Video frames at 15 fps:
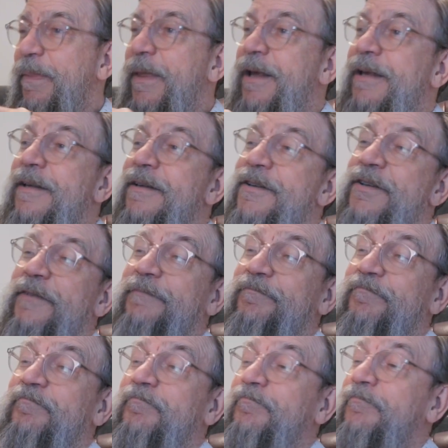is
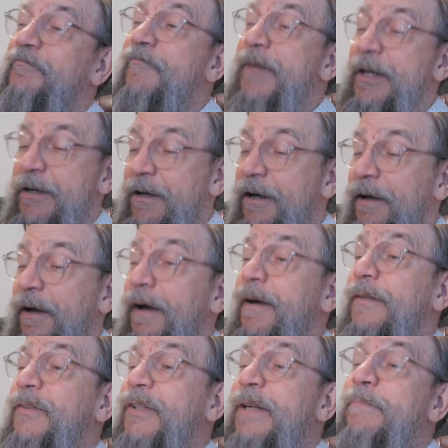
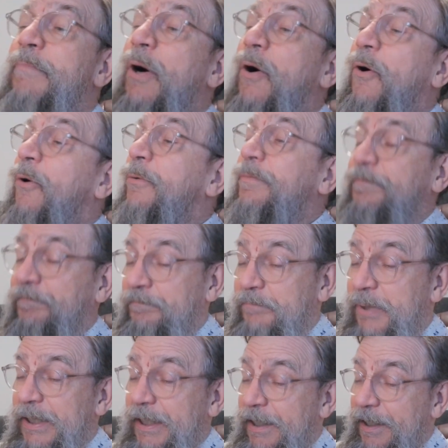Limbo
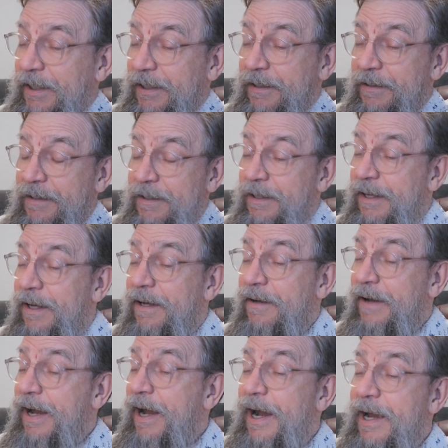by
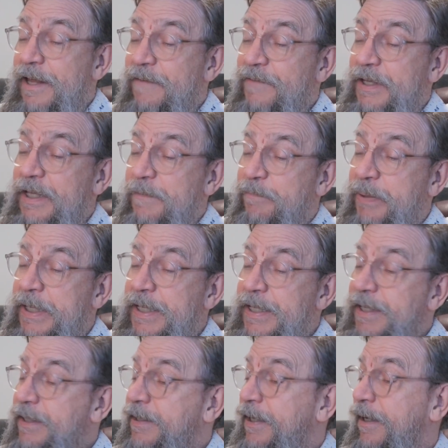Ivy
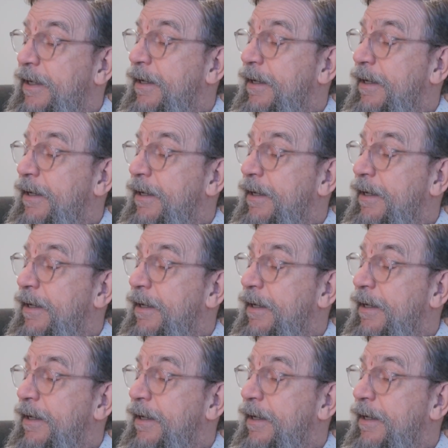Pete,